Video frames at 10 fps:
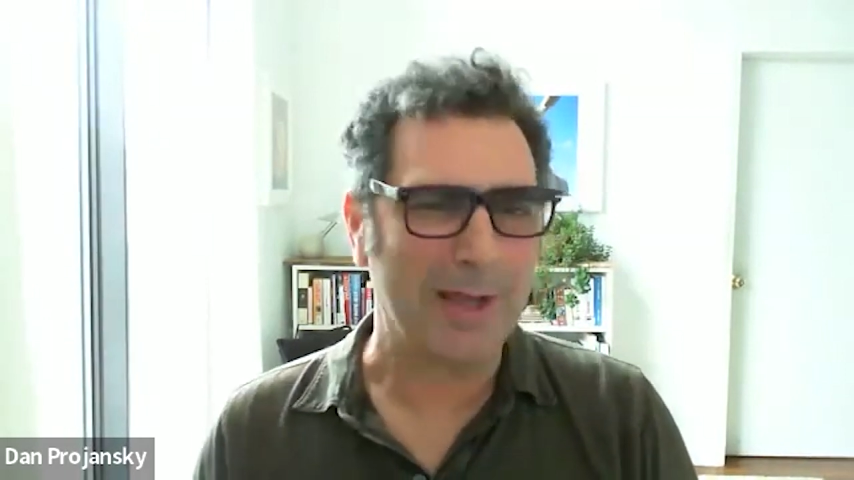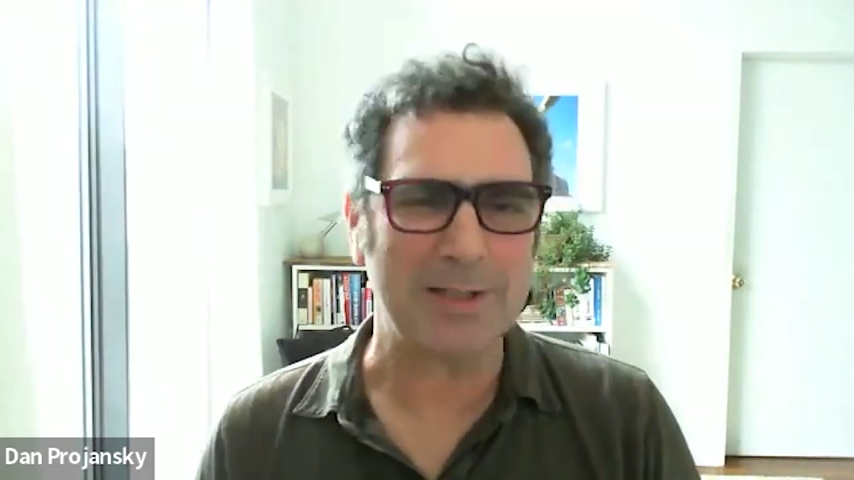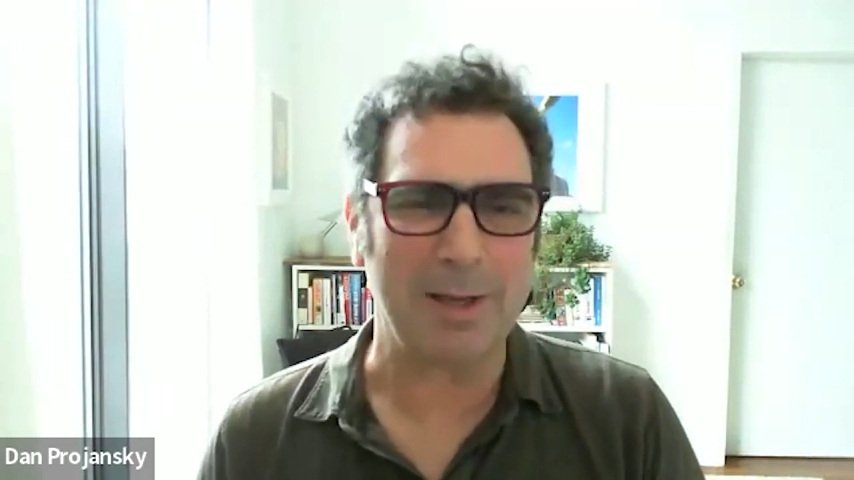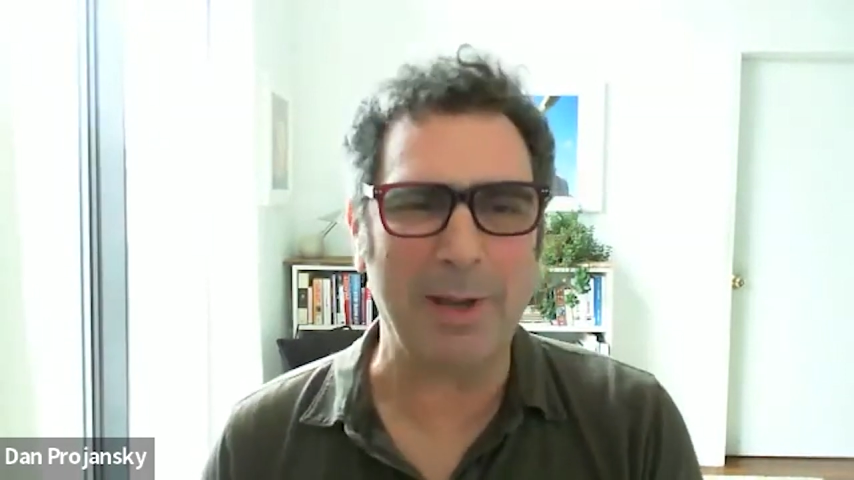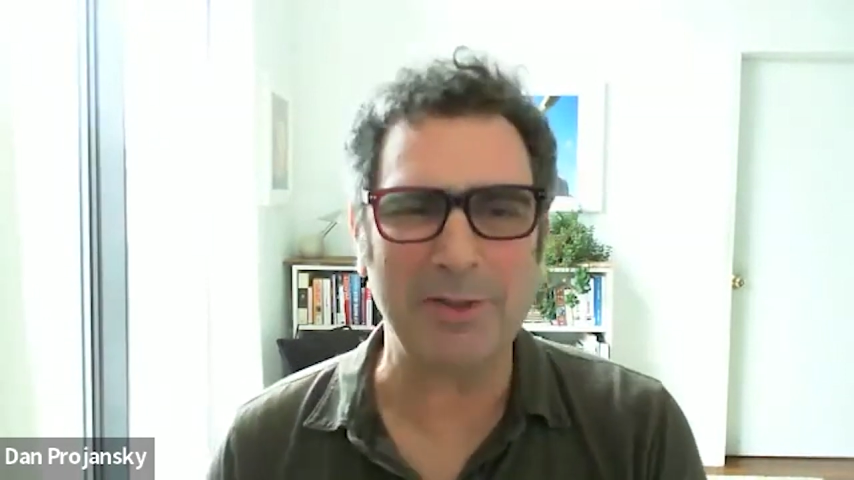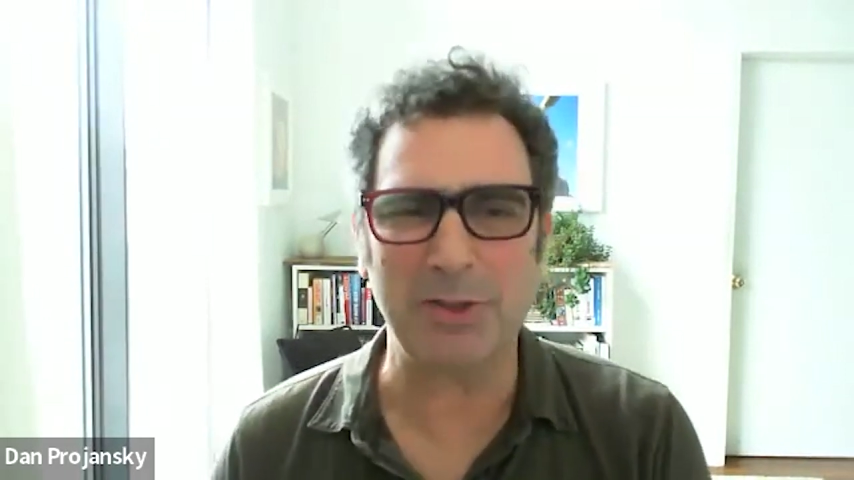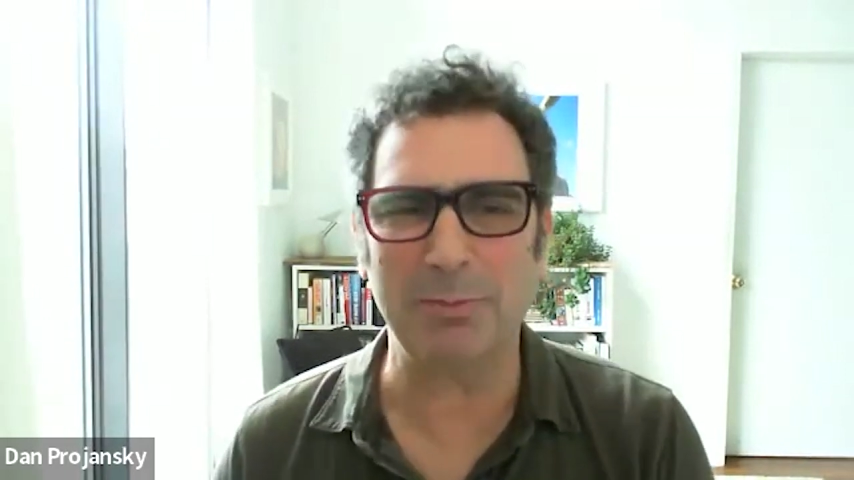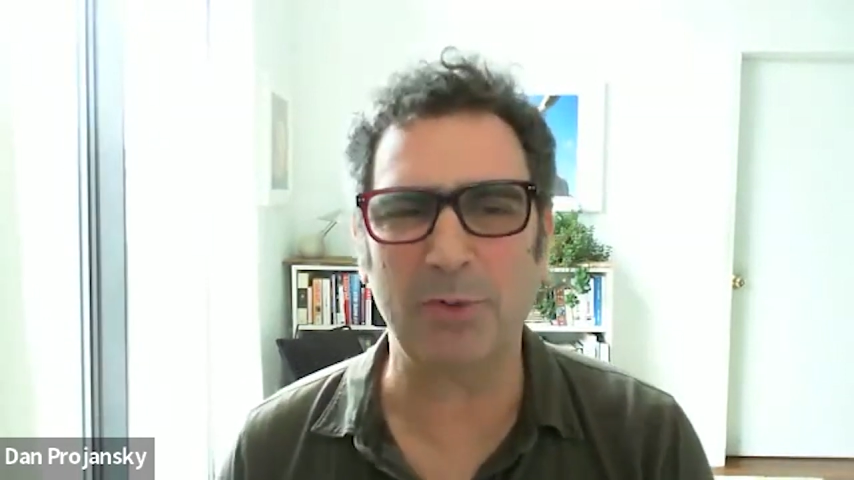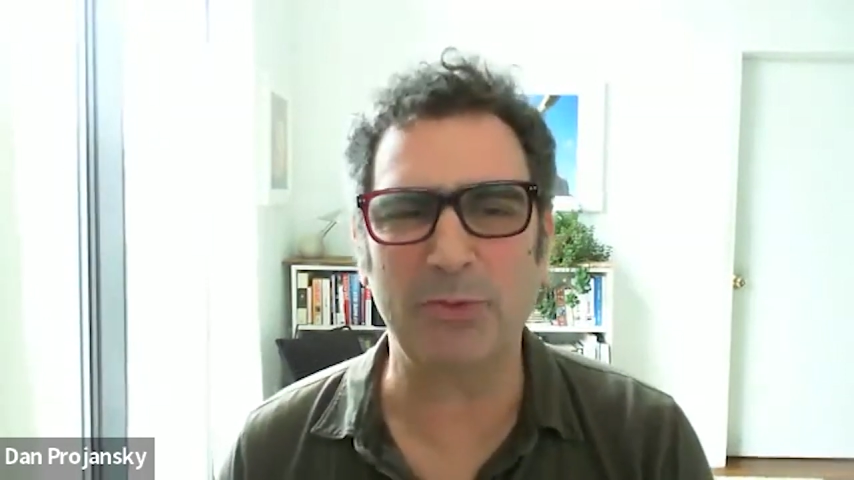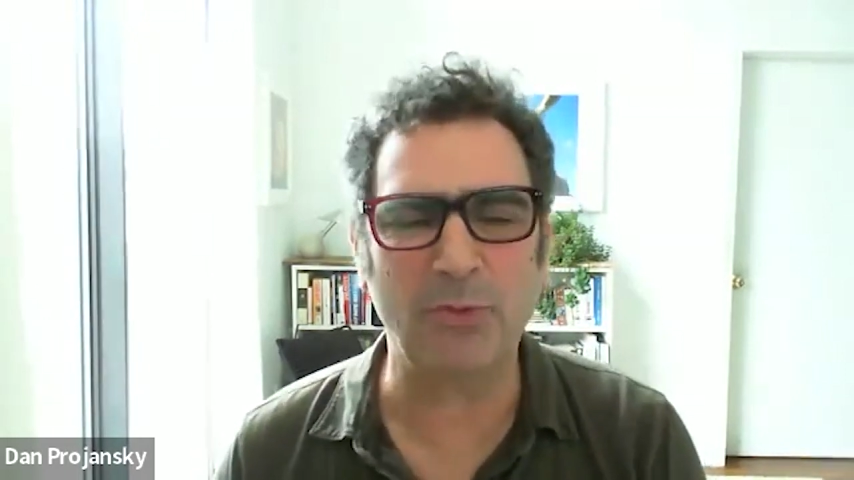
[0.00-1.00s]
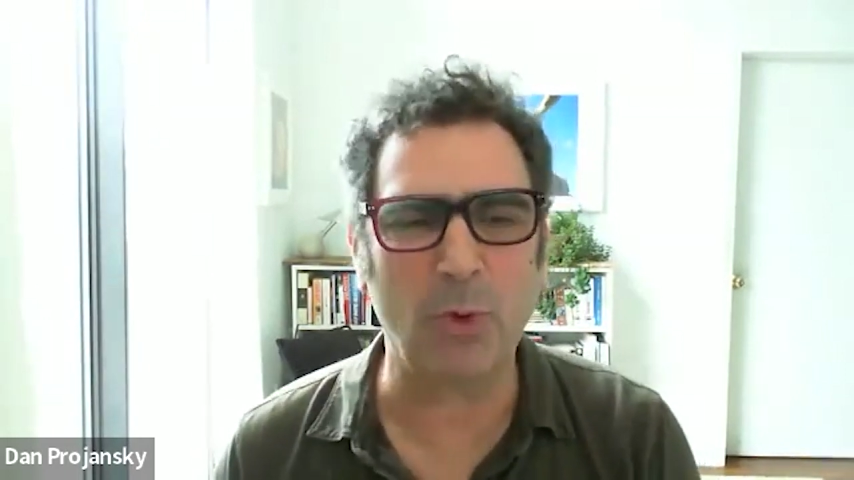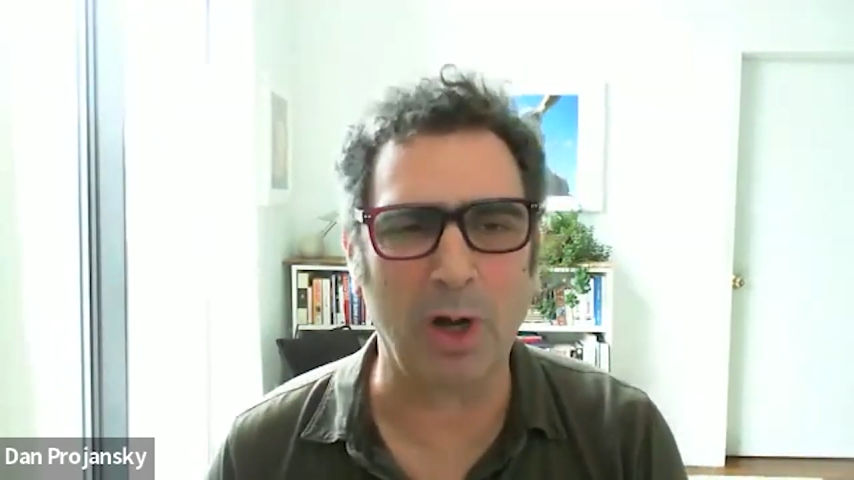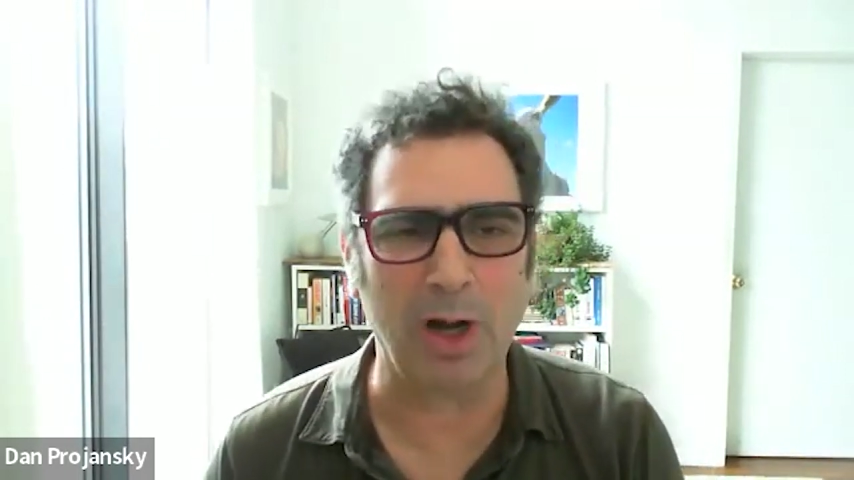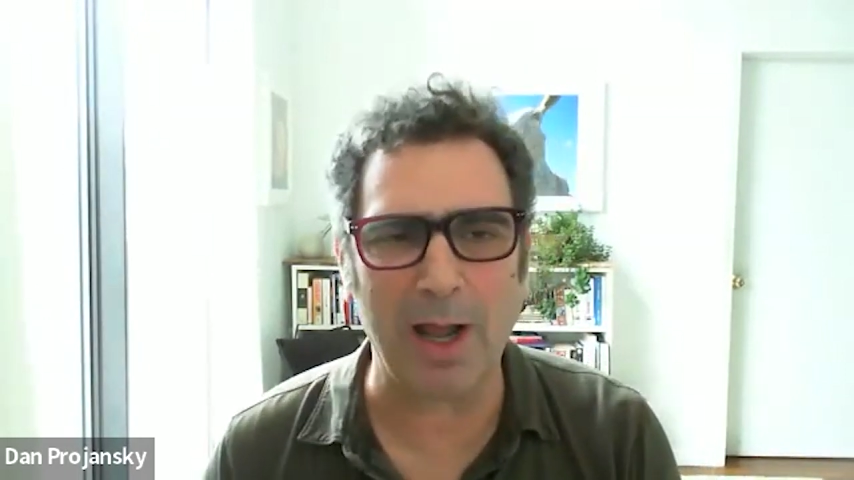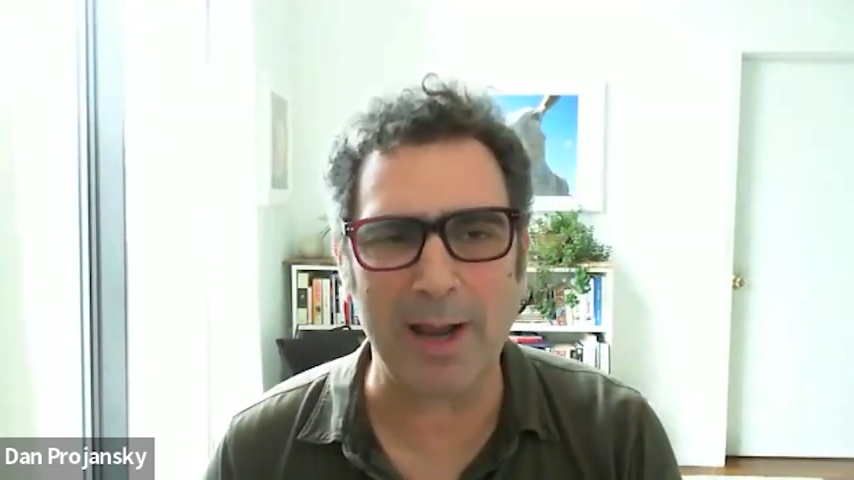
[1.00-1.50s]
as I mentioned
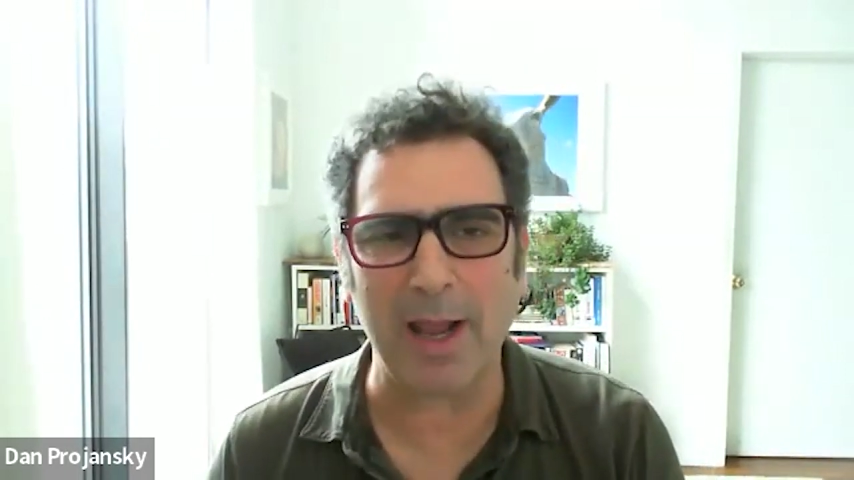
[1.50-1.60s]
before,